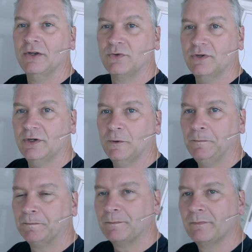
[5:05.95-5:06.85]

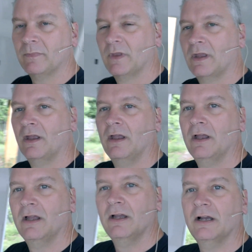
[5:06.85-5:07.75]
So,
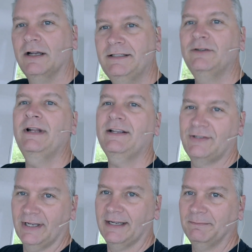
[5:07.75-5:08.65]
until
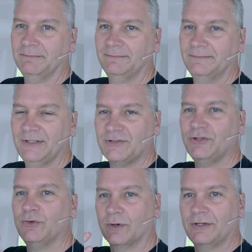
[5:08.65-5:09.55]
next time, this
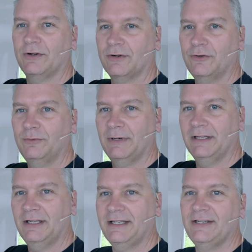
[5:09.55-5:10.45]
is your Guitar
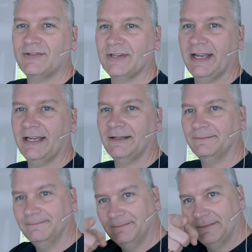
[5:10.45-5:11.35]
Goomba Lucky saying,
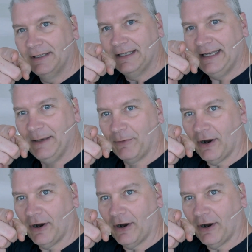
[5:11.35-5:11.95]
keep